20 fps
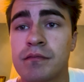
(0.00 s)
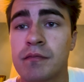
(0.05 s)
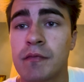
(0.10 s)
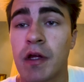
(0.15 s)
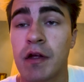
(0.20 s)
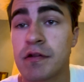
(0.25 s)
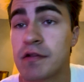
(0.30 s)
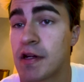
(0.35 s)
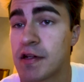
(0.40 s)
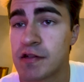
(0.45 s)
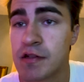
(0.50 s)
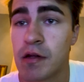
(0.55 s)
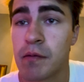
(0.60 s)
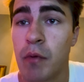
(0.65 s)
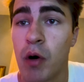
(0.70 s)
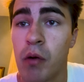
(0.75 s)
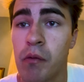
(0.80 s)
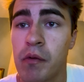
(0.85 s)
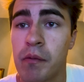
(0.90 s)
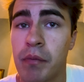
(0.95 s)
was nice in the
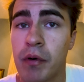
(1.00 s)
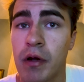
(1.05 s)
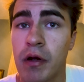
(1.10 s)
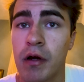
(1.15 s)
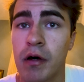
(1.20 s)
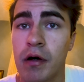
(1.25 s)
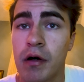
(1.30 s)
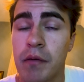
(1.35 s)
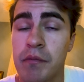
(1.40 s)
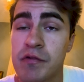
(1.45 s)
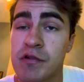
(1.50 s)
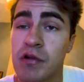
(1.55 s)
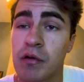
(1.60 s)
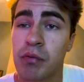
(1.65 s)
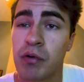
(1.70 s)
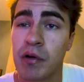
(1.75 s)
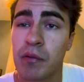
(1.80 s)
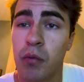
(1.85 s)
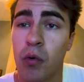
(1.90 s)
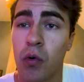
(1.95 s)
moment, but I'm still
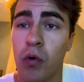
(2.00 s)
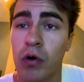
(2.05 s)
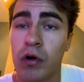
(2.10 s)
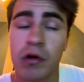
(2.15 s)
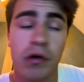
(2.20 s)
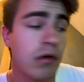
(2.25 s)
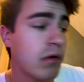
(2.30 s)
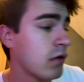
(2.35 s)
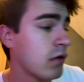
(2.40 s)
pretty bored.